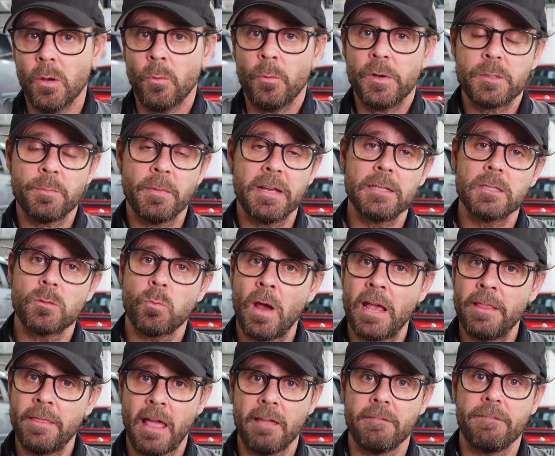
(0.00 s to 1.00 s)
which means
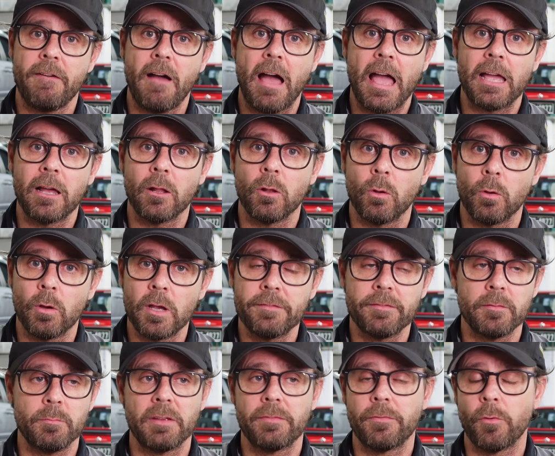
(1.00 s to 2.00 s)
when they fail, or
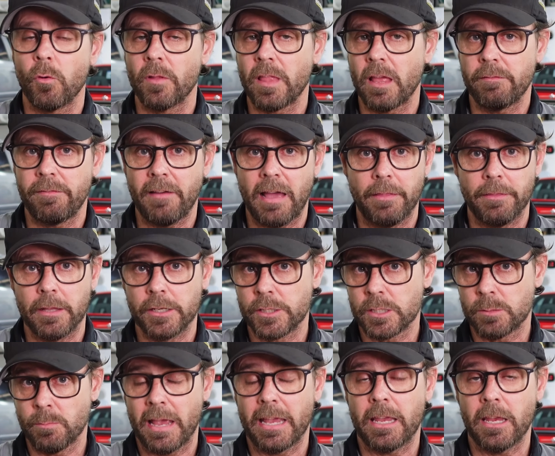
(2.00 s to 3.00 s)
even before they fail and they're
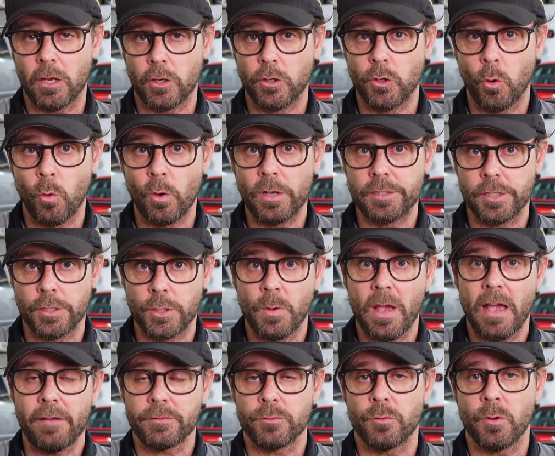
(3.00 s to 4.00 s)
just making a noise and you
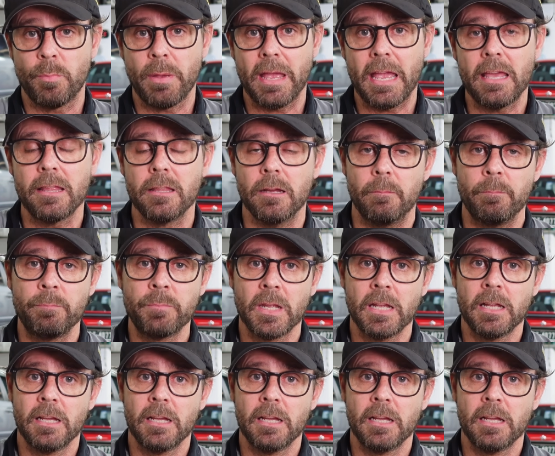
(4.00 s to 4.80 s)
have to repair them,